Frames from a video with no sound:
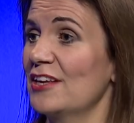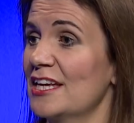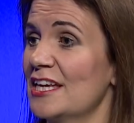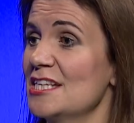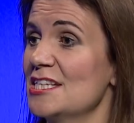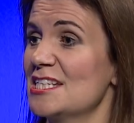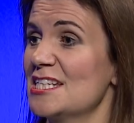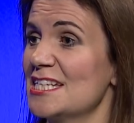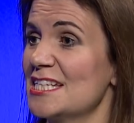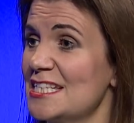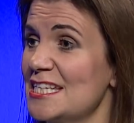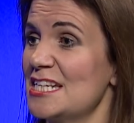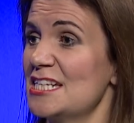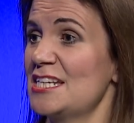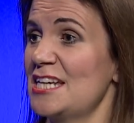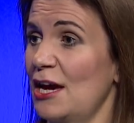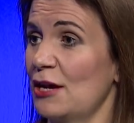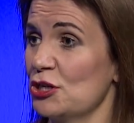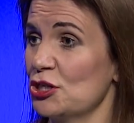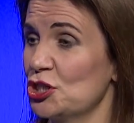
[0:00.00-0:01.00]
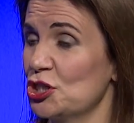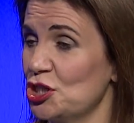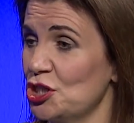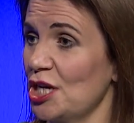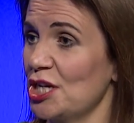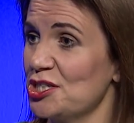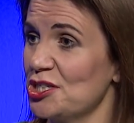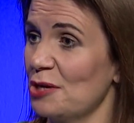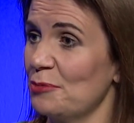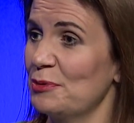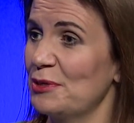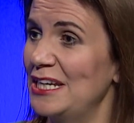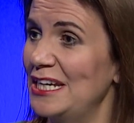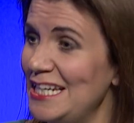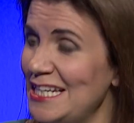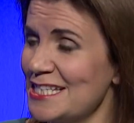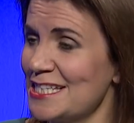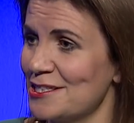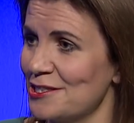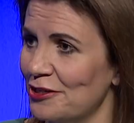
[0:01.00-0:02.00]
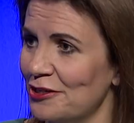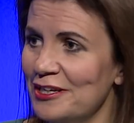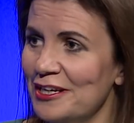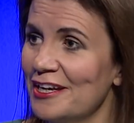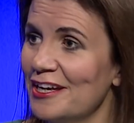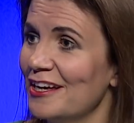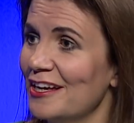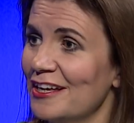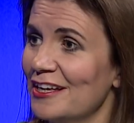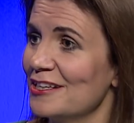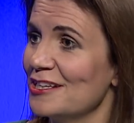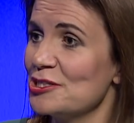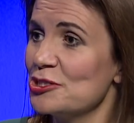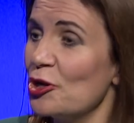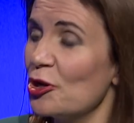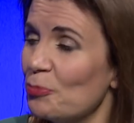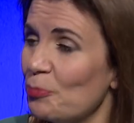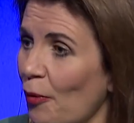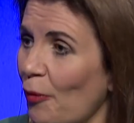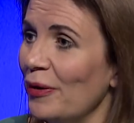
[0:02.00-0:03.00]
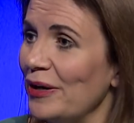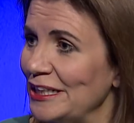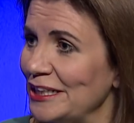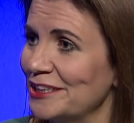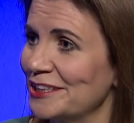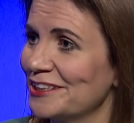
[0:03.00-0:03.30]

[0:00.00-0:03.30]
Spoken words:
kids to sit down and shut up and listen, there's no point.